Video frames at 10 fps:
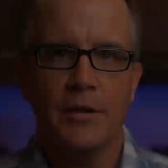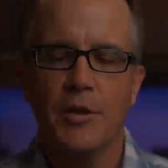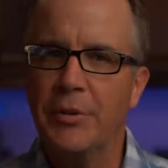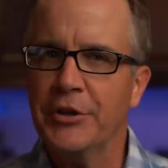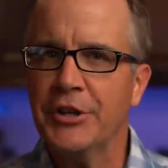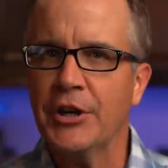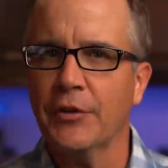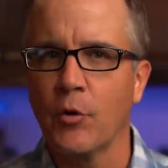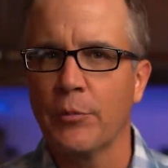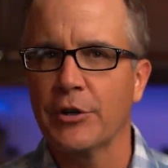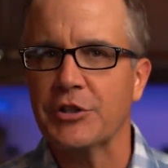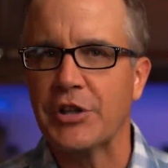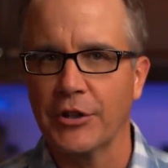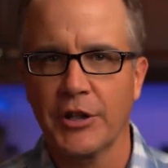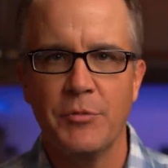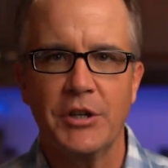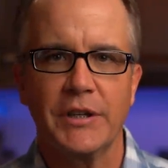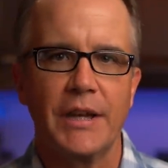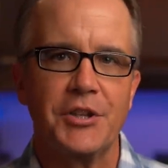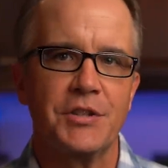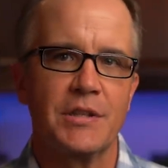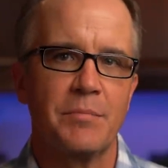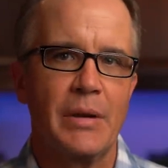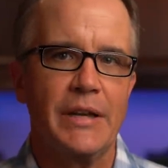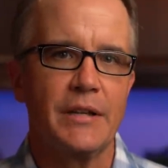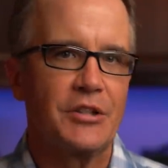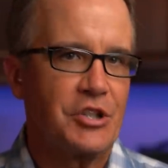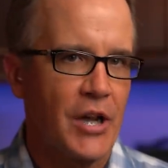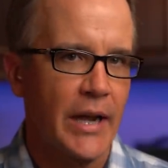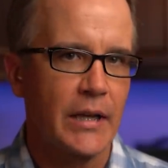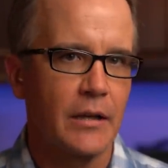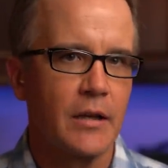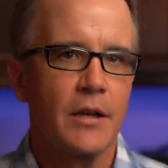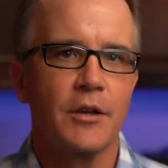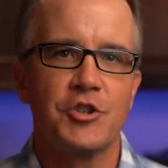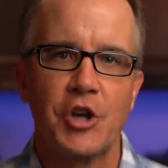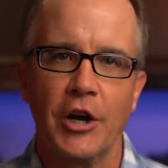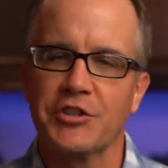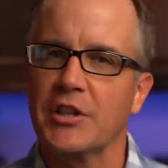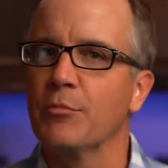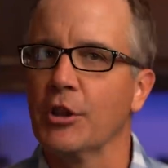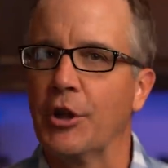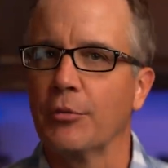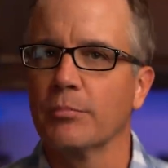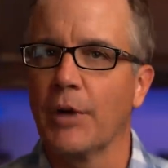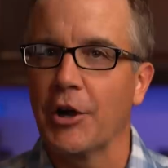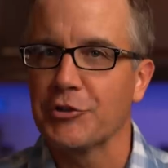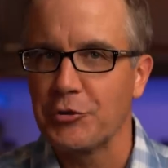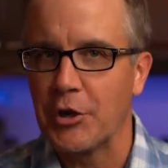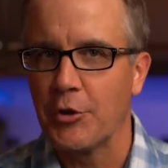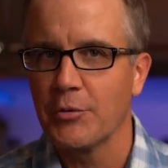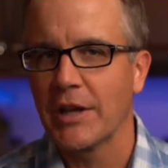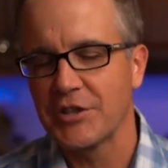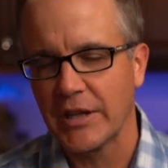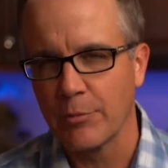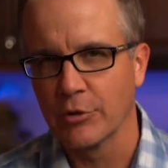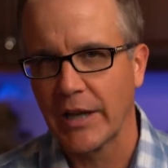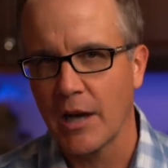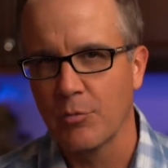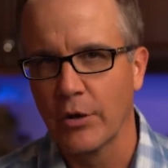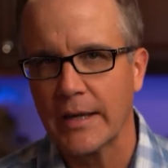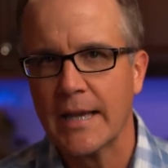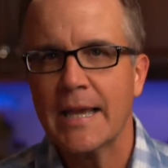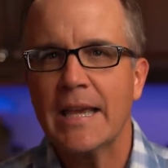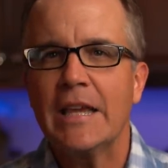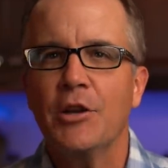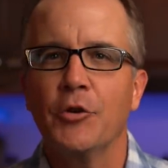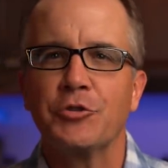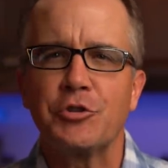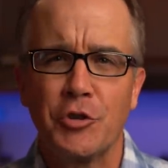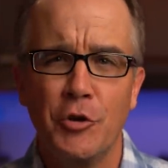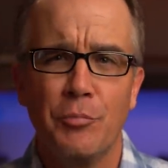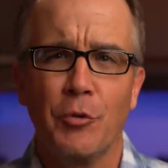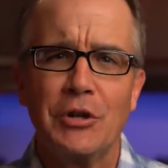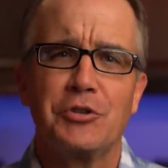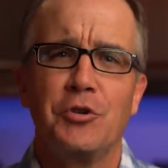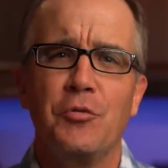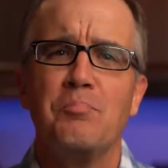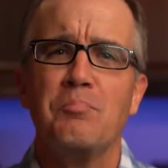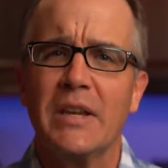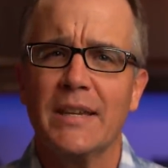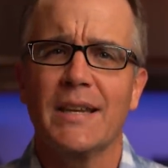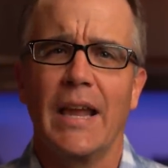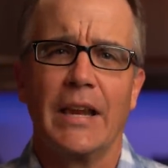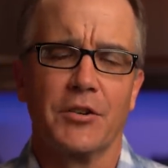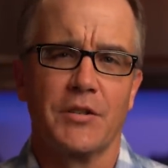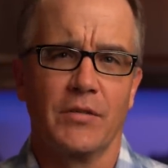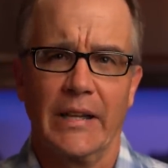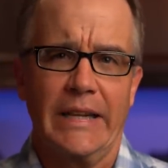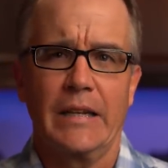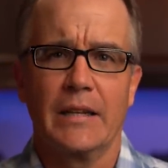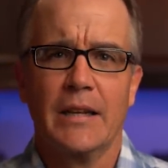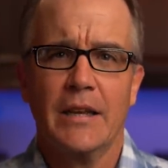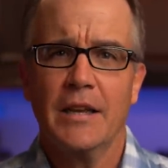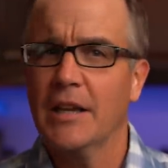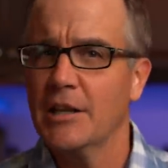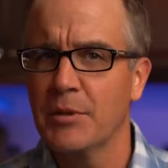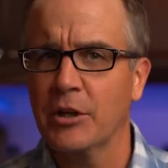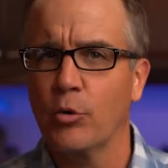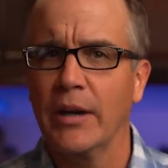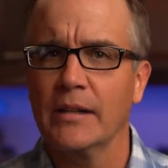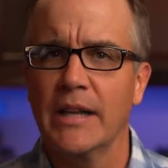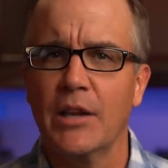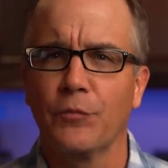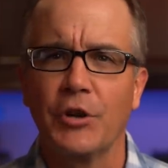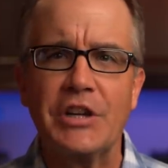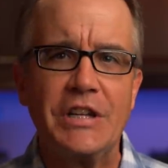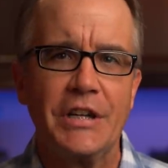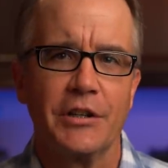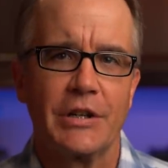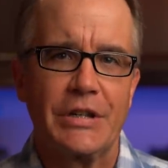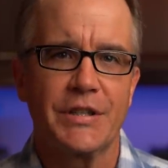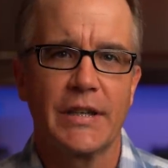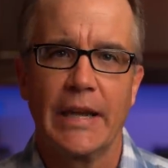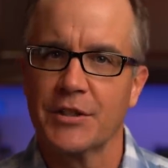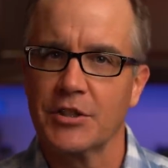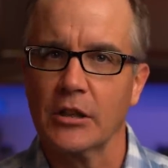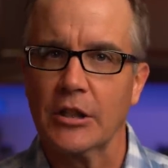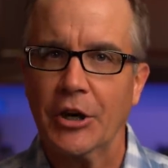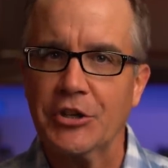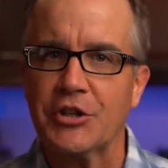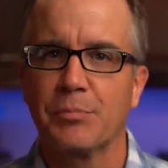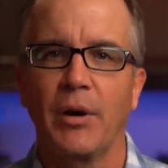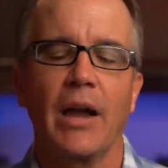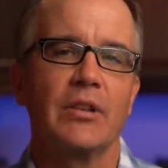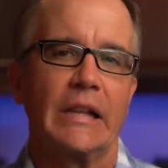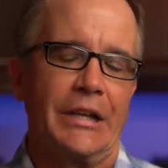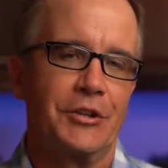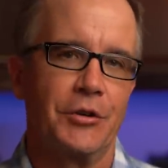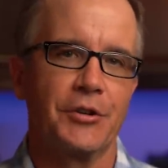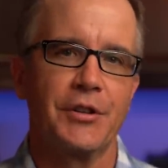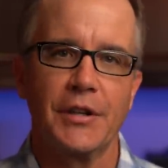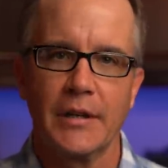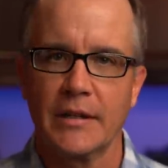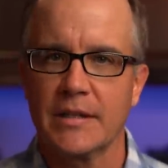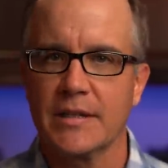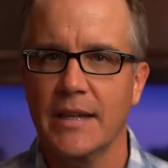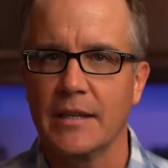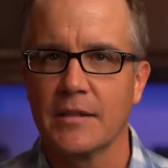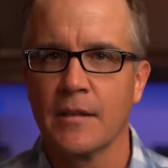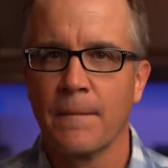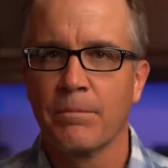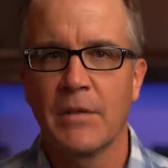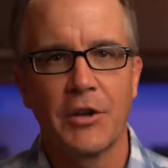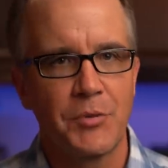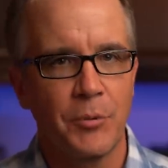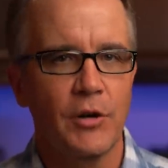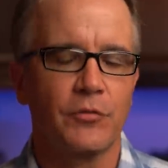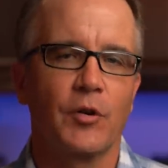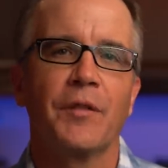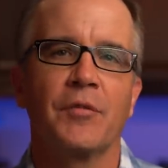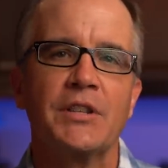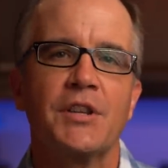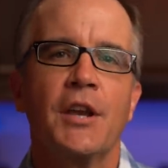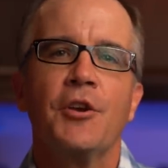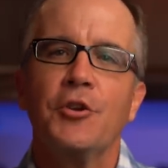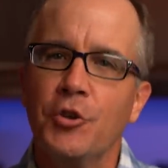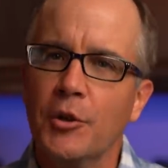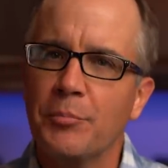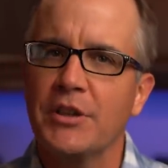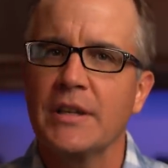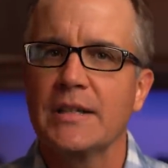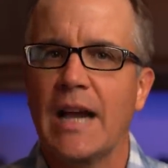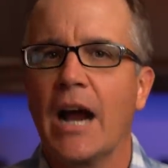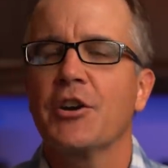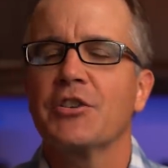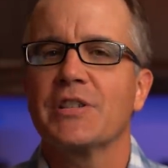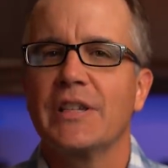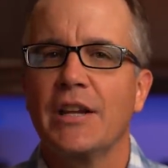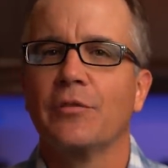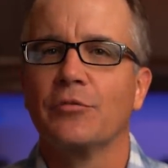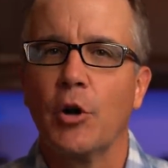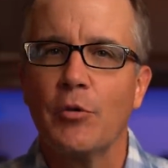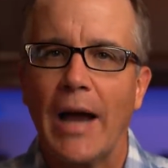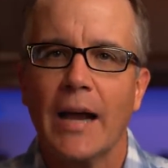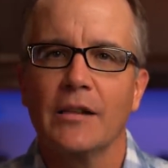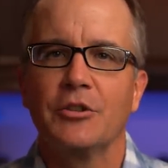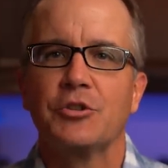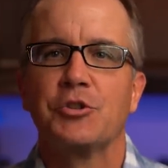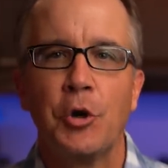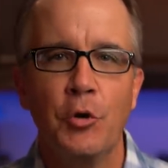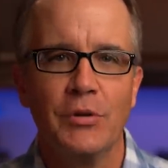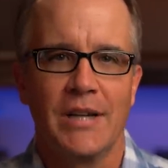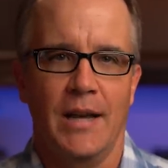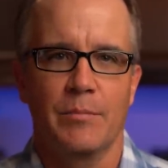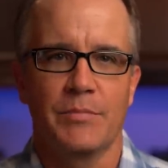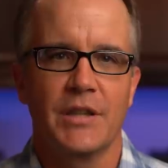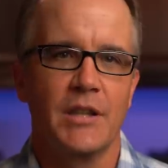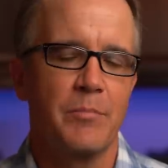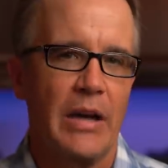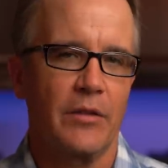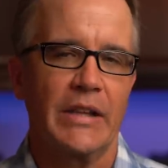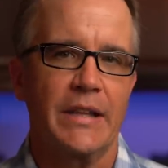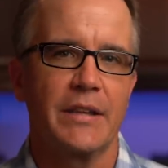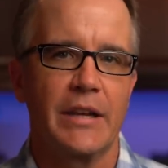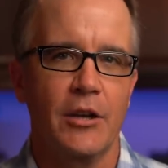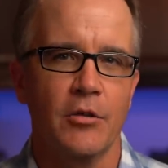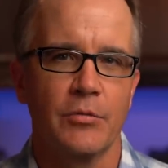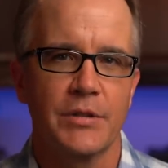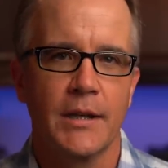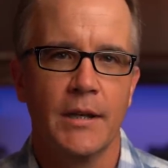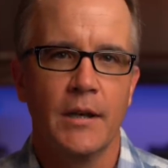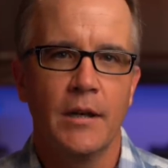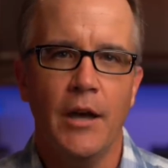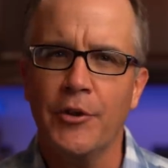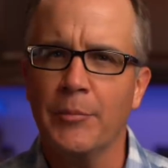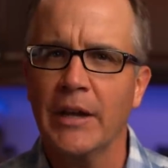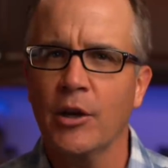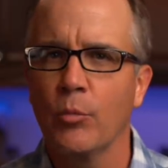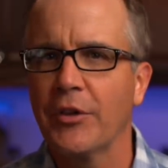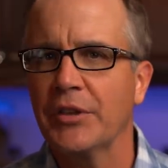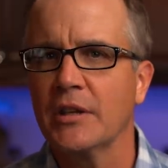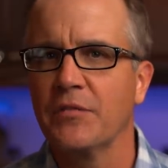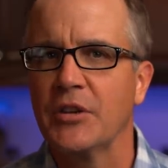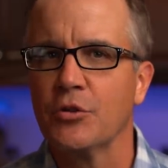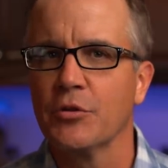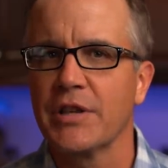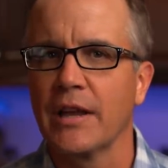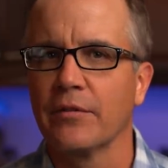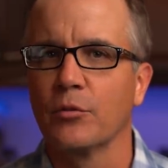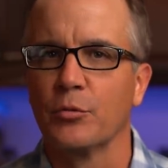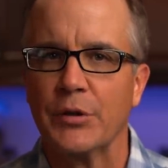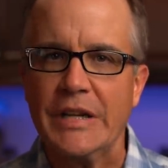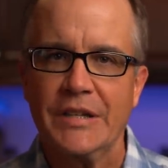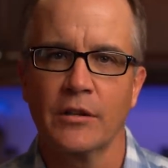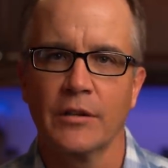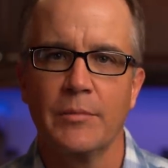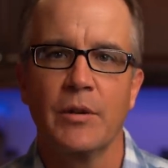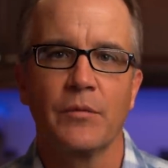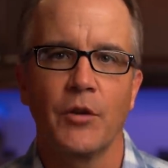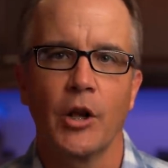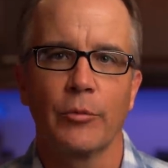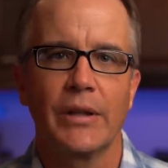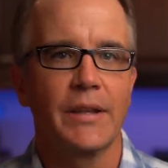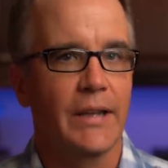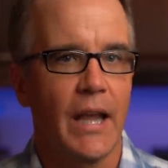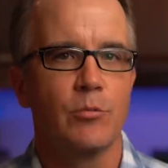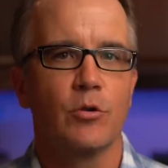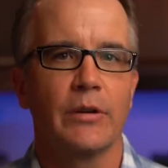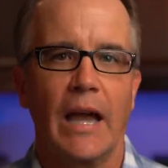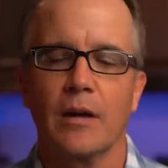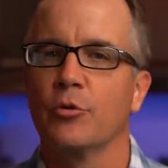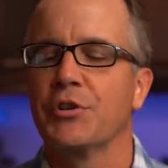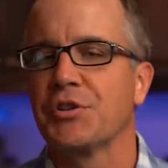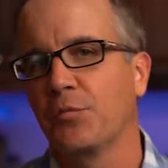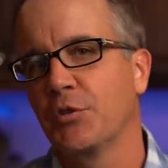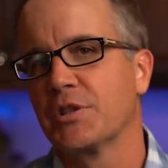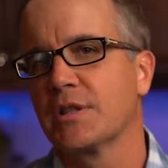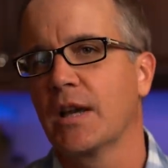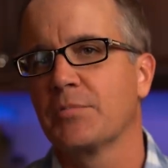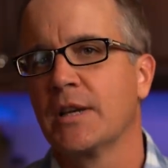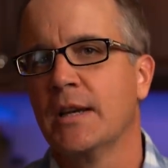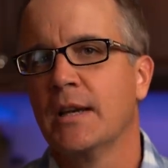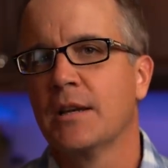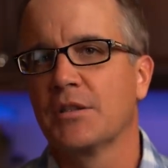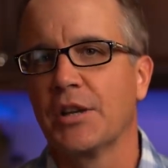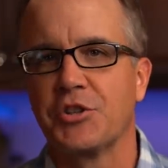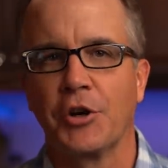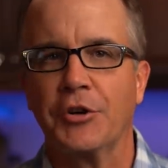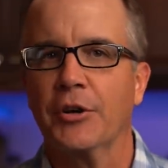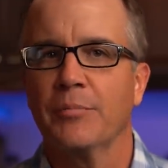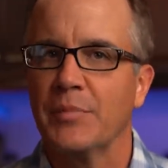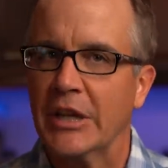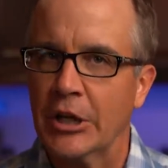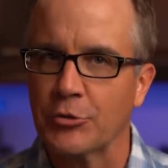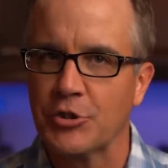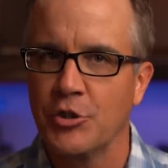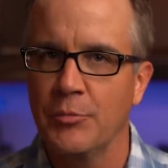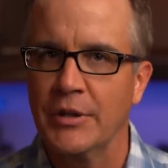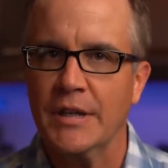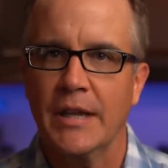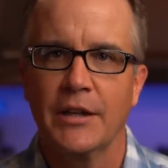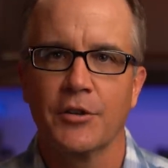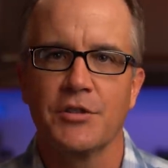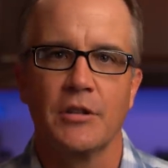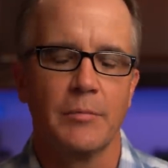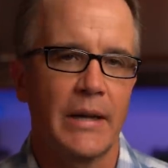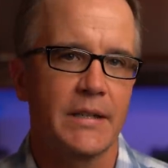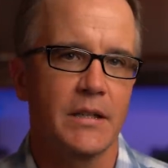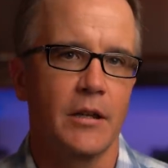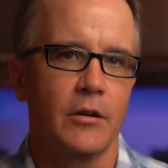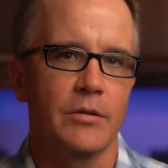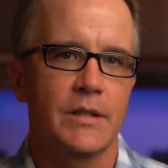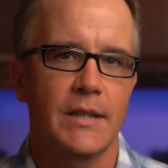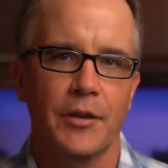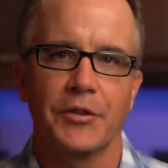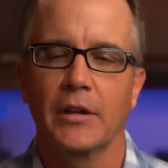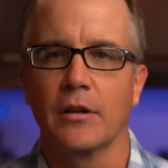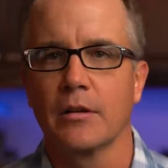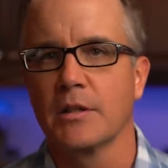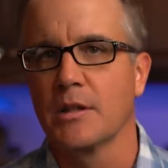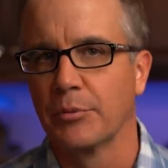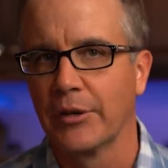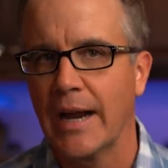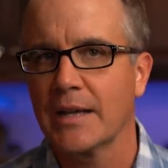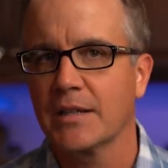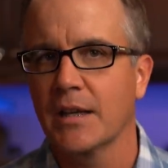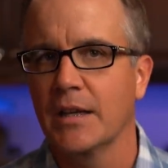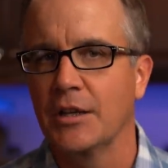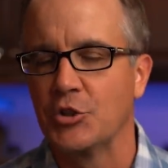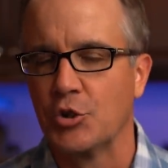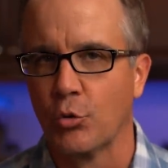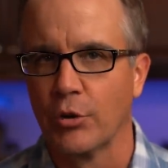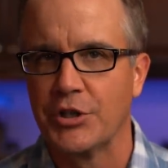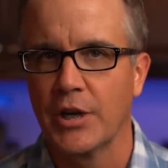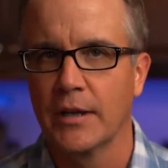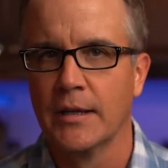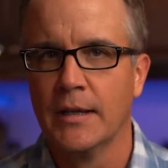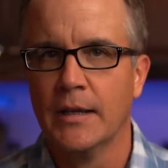The billionaire former telecommunications and media giant John C. Malone, also known as a cable cowboy, he owns 2.2 million acres of land. He's been acquiring land for years and is the largest private landowner in the United States. Now, as a point of reference, you could put the entire state of Rhode Island two times in the amount of land that he owns. Other mega wealthy individuals have recently been following in the cable cowboy's footsteps. Ted Turner, he owns 2 million acres in New Mexico, South Dakota, Nebraska, and Georgia.